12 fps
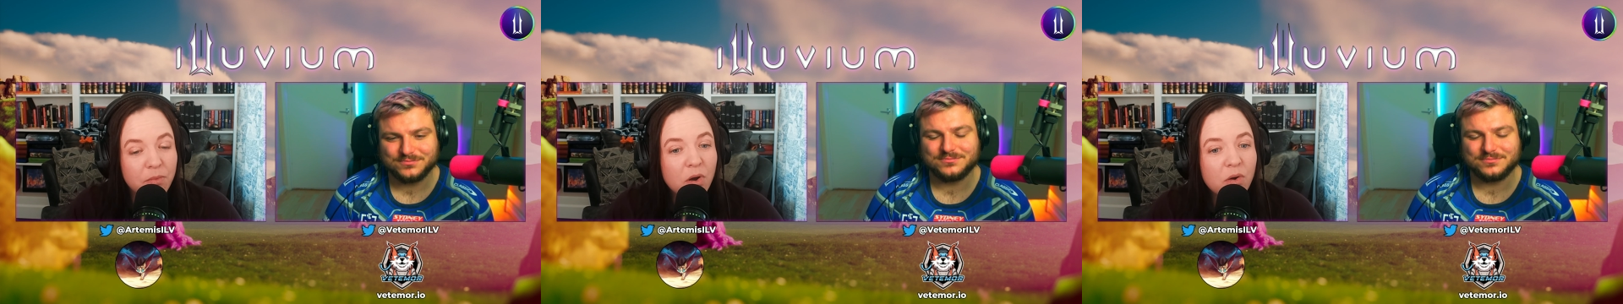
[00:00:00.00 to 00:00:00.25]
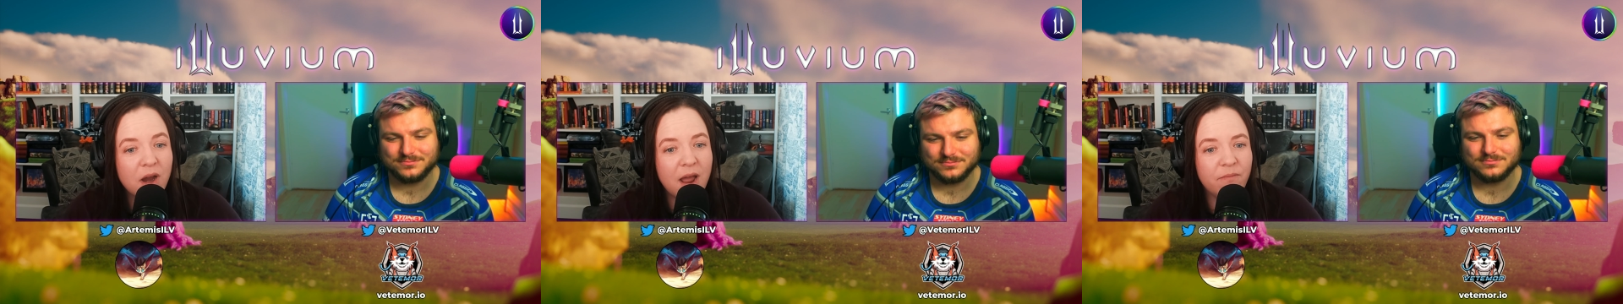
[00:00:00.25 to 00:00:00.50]

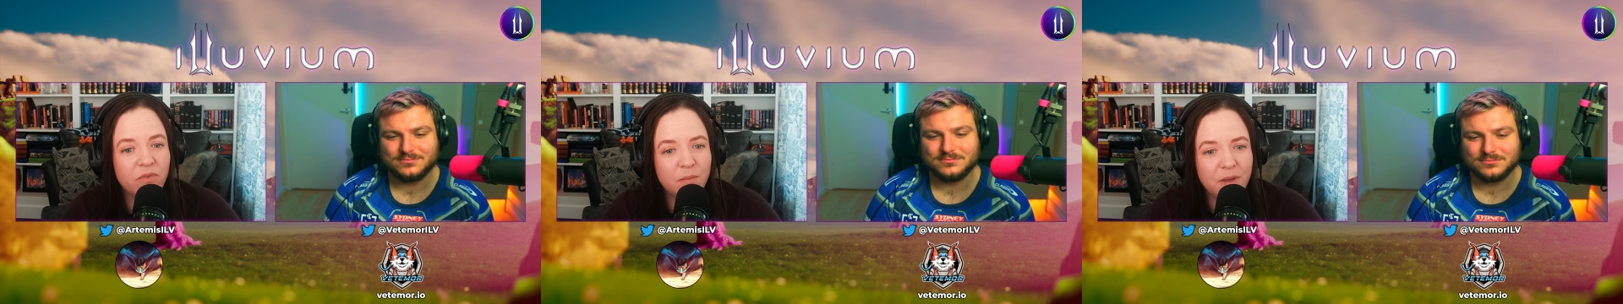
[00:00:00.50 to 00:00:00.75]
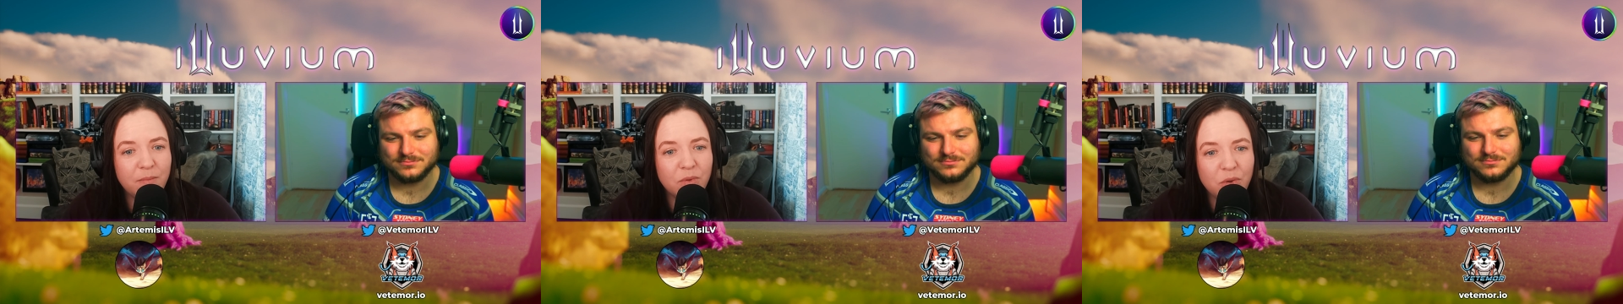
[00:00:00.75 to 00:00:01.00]
Speaker 1: program for
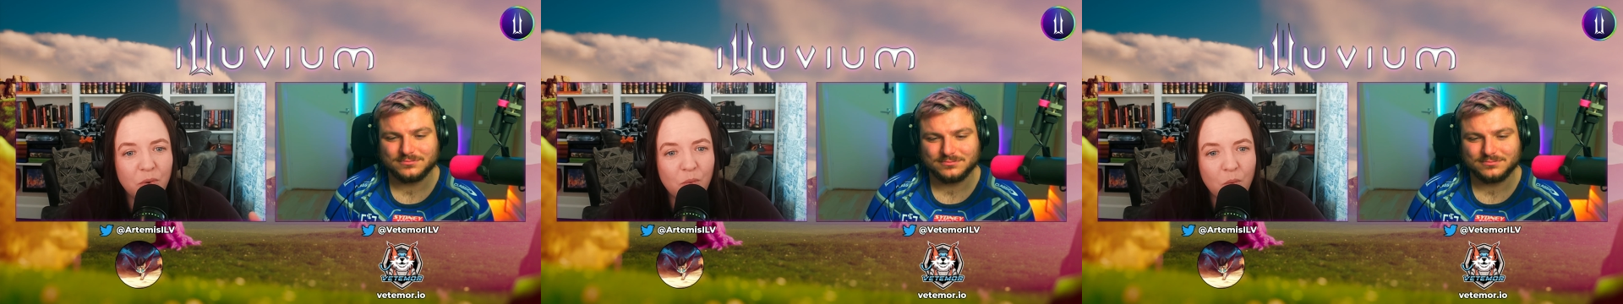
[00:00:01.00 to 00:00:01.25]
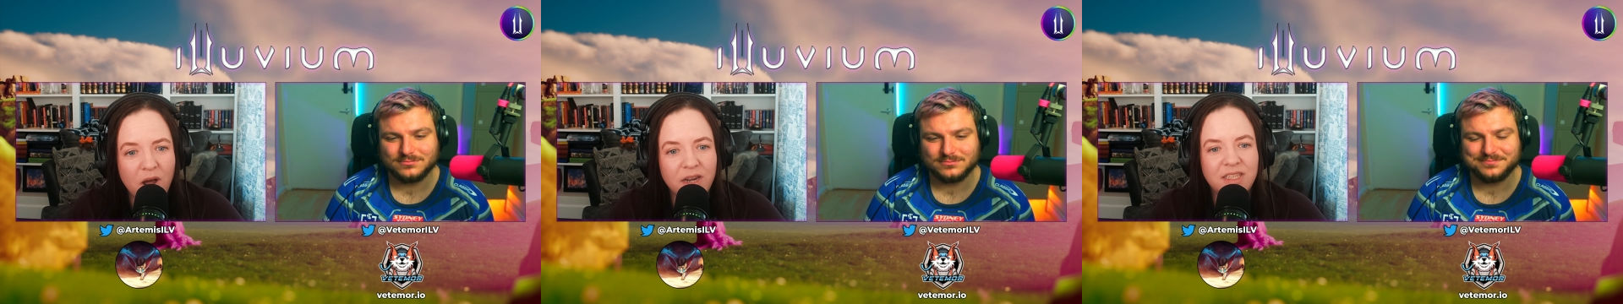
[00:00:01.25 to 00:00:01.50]
people who
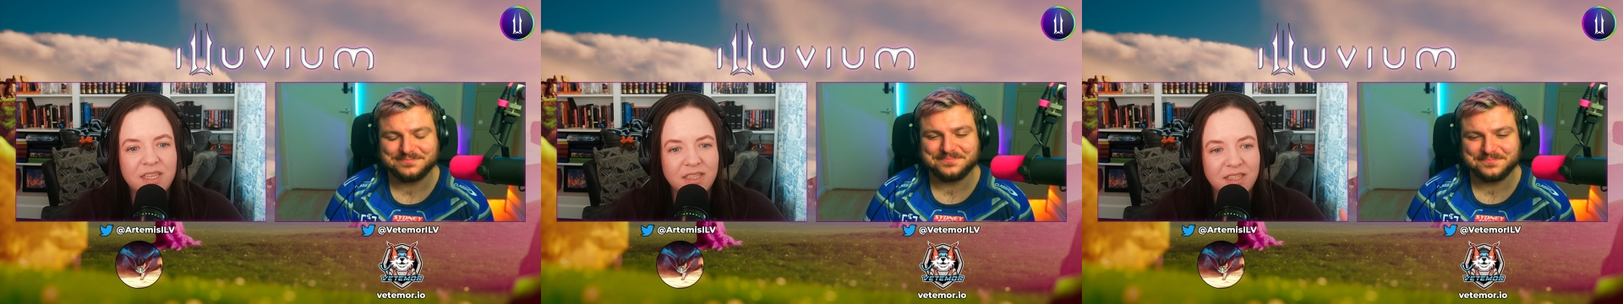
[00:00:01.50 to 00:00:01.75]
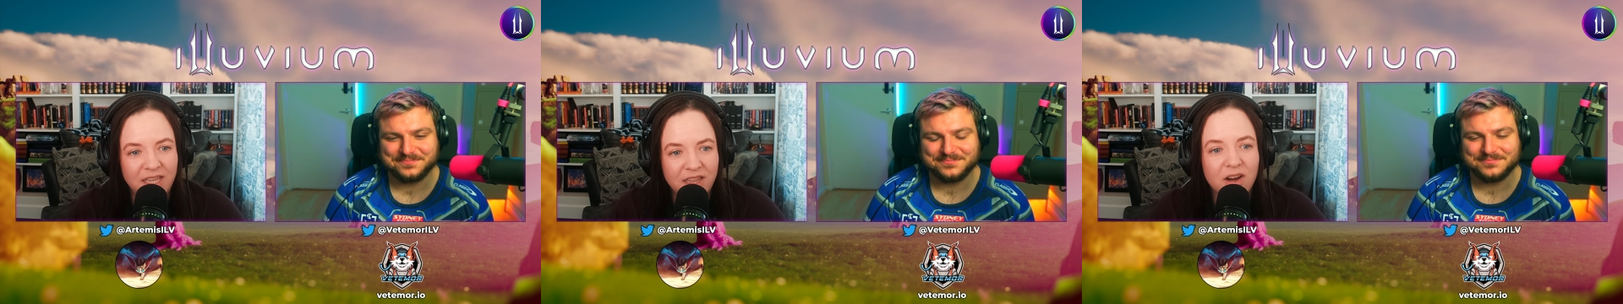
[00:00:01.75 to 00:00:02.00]
want to
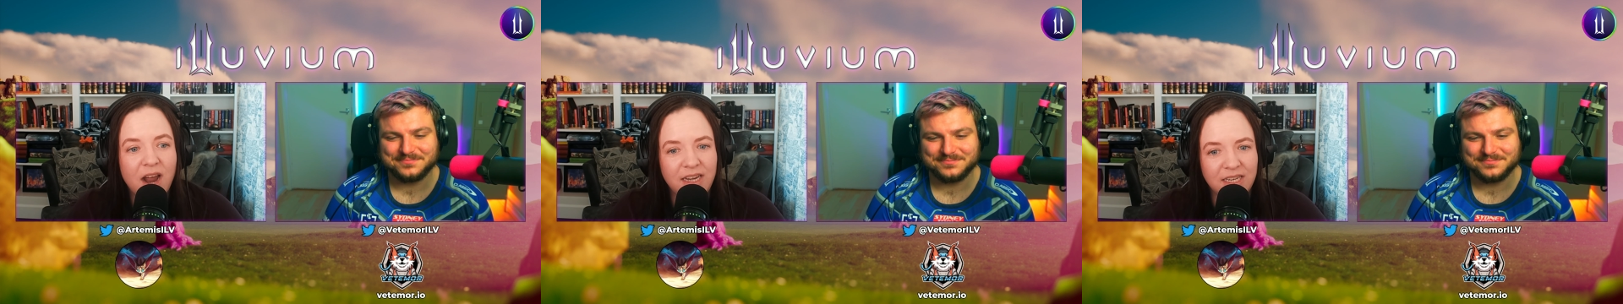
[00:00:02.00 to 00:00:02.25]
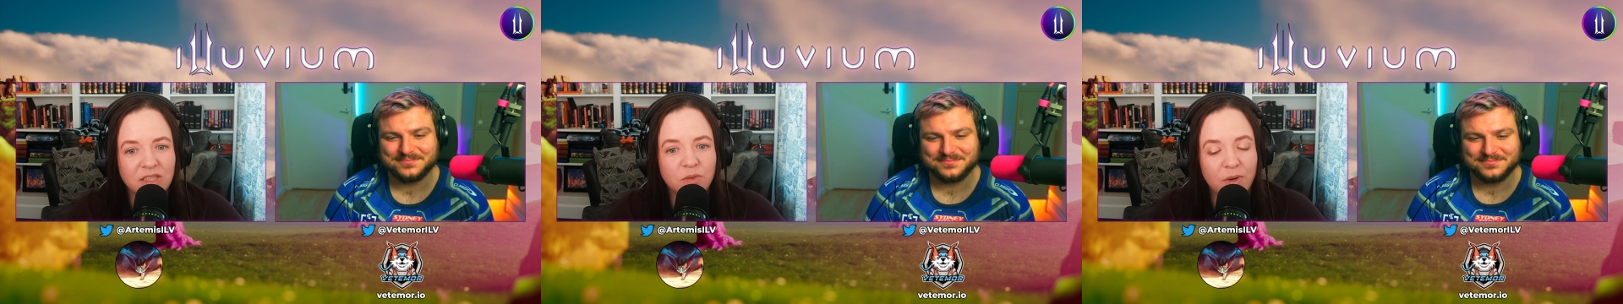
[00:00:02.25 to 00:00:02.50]
see their
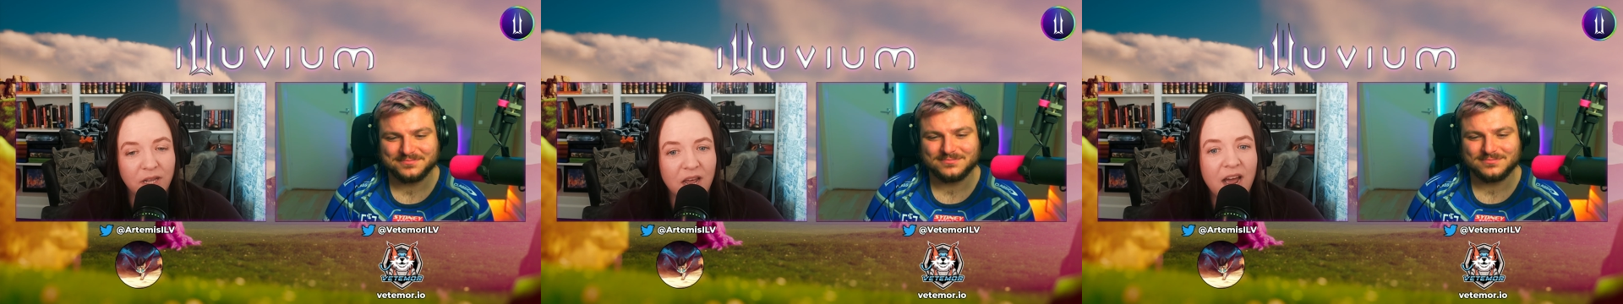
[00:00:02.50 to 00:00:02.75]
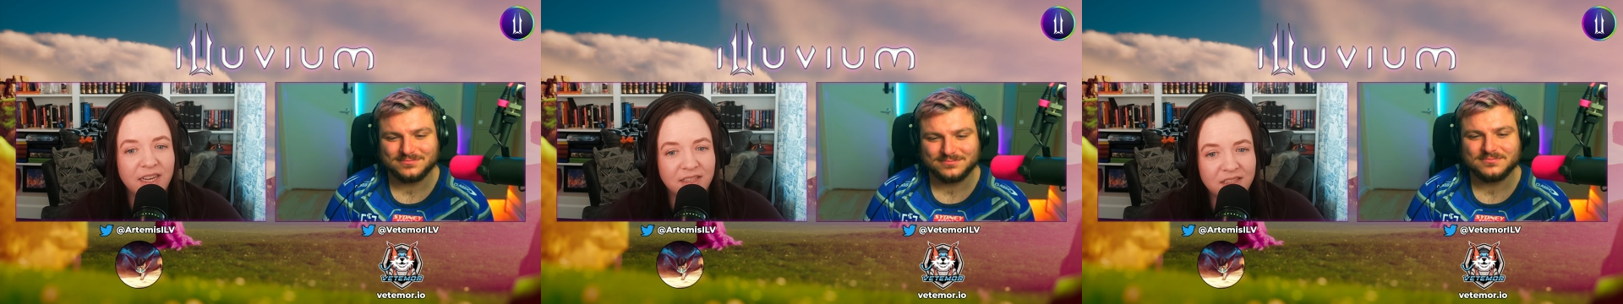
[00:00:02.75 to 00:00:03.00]
ideas
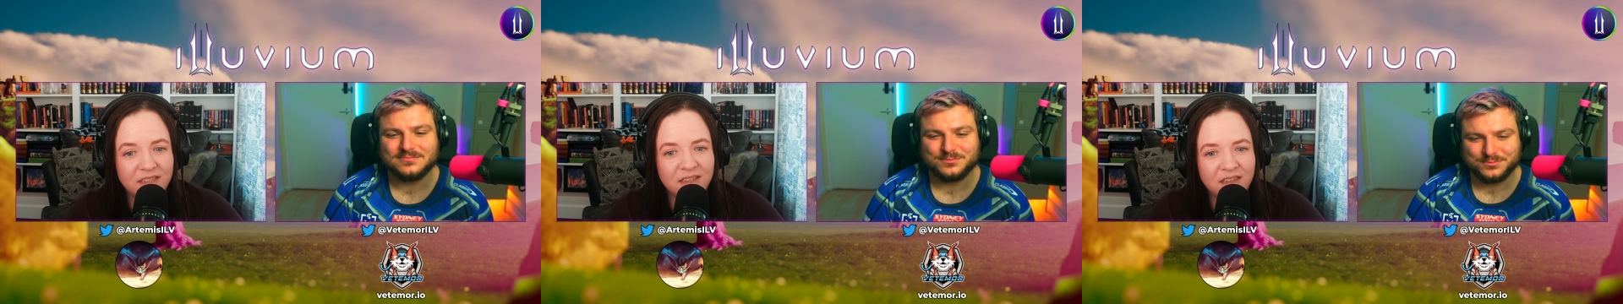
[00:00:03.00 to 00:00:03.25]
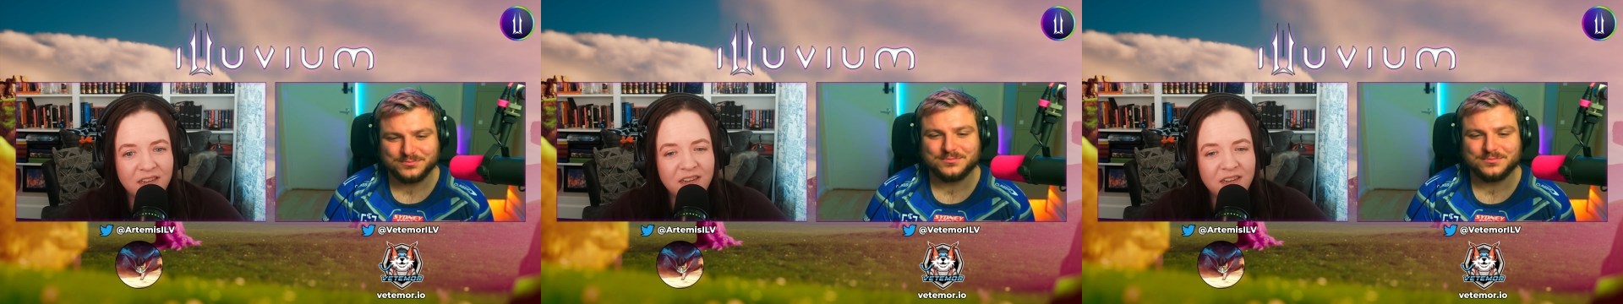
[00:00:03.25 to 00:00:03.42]
realized.